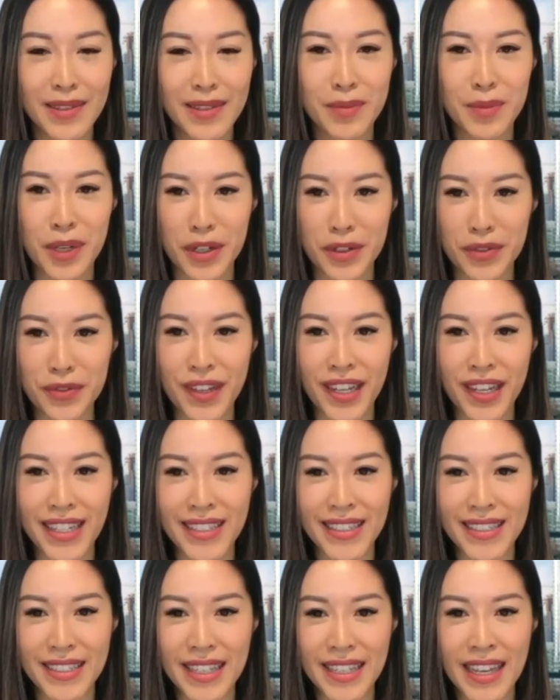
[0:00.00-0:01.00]
clients.
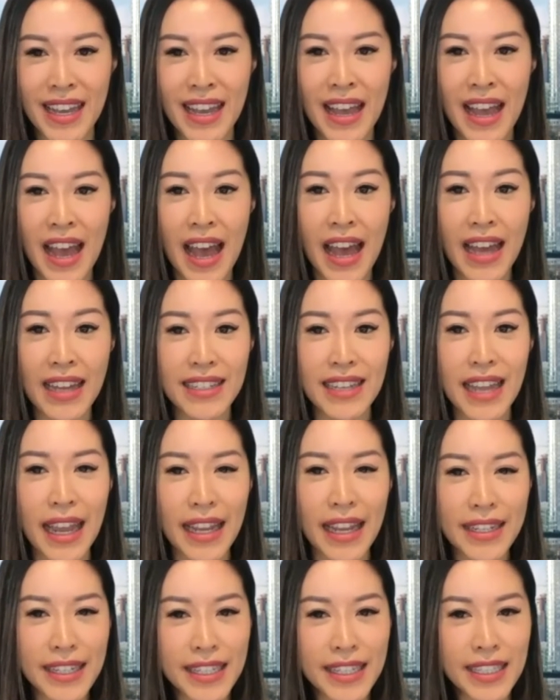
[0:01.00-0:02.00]
Perfect. And
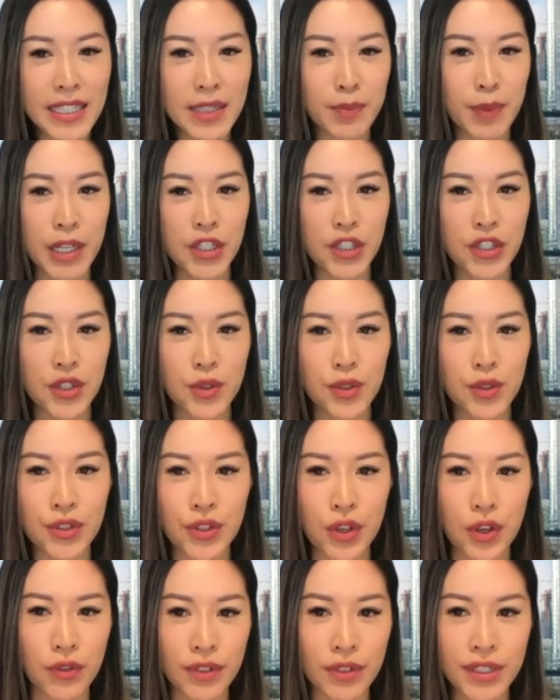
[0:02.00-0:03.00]
any special
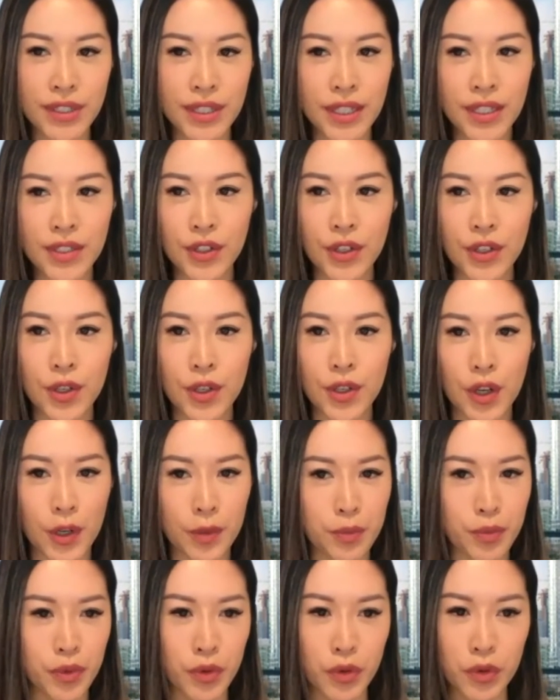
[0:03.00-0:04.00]
services
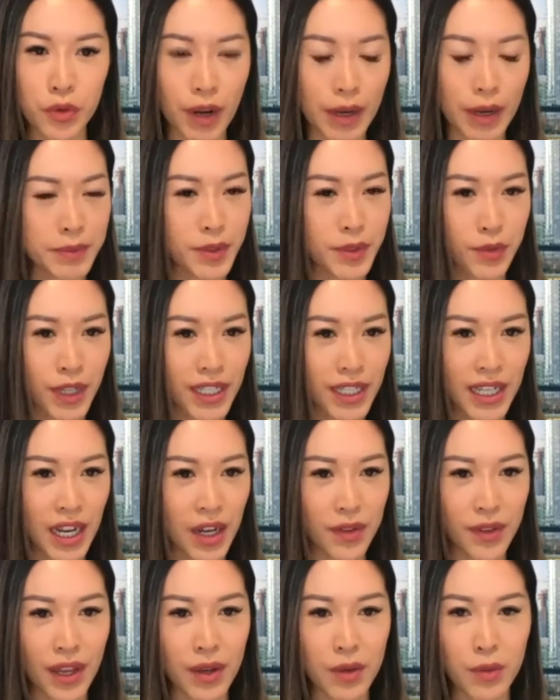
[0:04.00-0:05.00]
or programs right
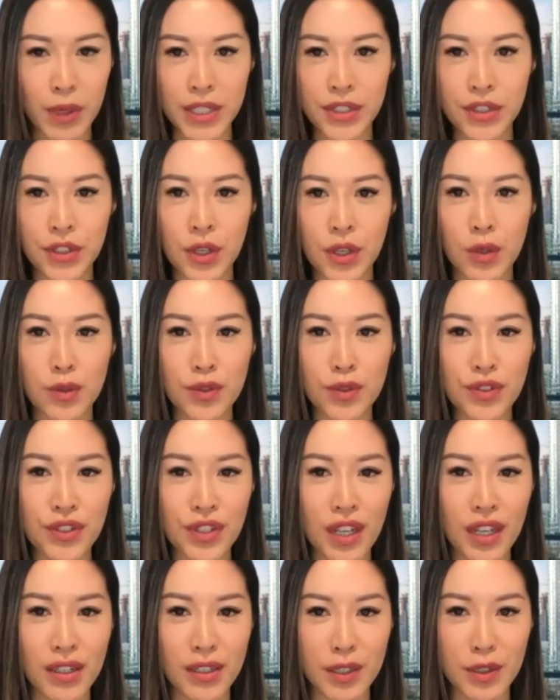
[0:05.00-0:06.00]
now that West
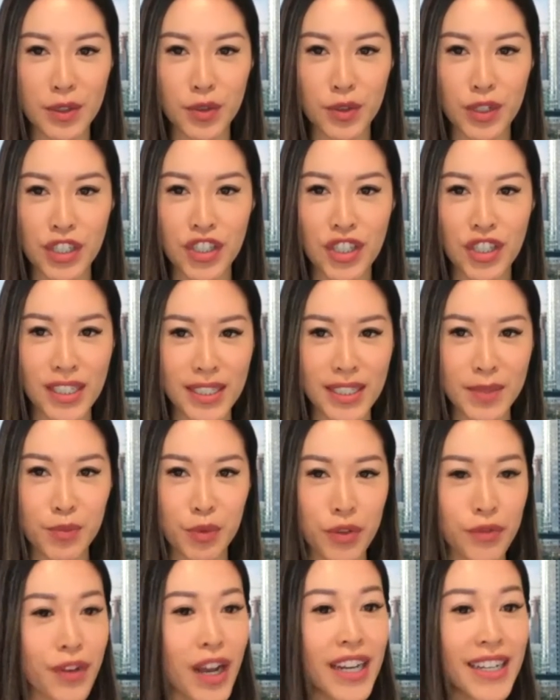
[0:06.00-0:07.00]
Coast Nutrition is
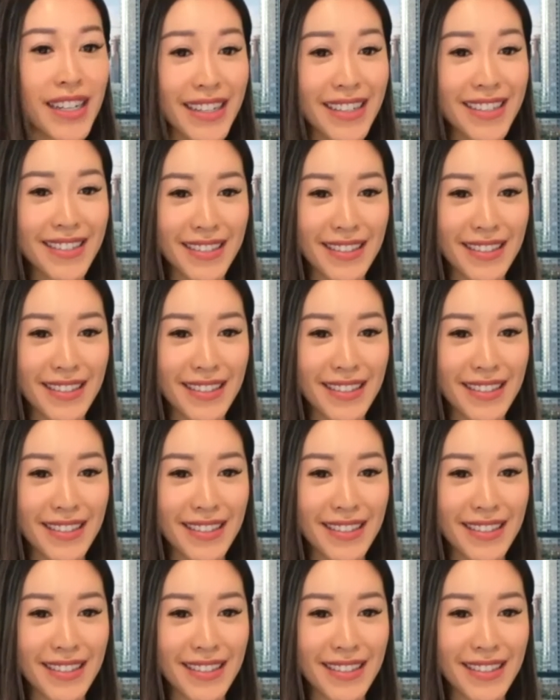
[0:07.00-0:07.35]
providing?